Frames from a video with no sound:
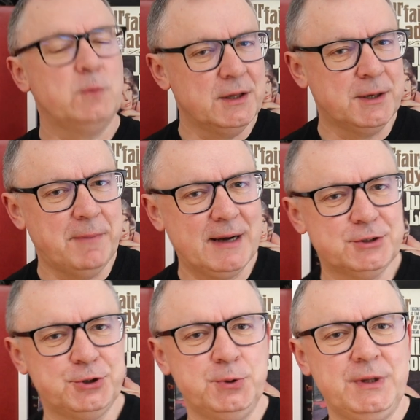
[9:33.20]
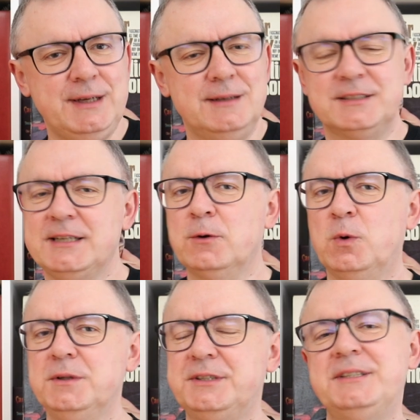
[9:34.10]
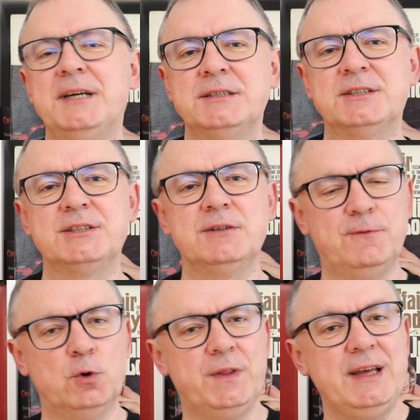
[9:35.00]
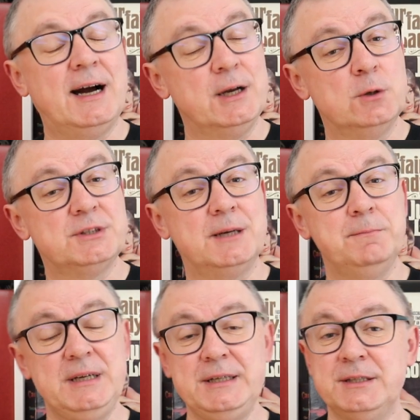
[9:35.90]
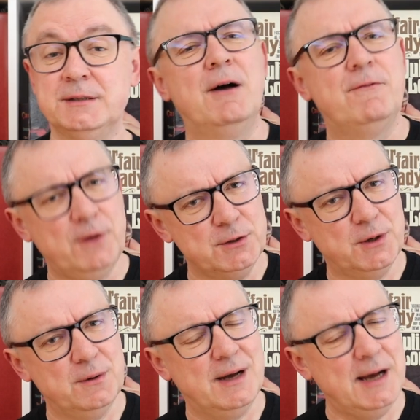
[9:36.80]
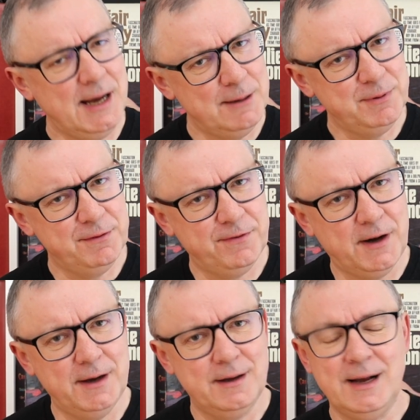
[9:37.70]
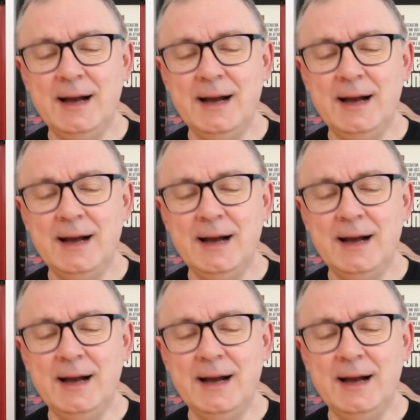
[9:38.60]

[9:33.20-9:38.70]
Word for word: welcome back to the sound quality tests for the IOTA median phono amplifier.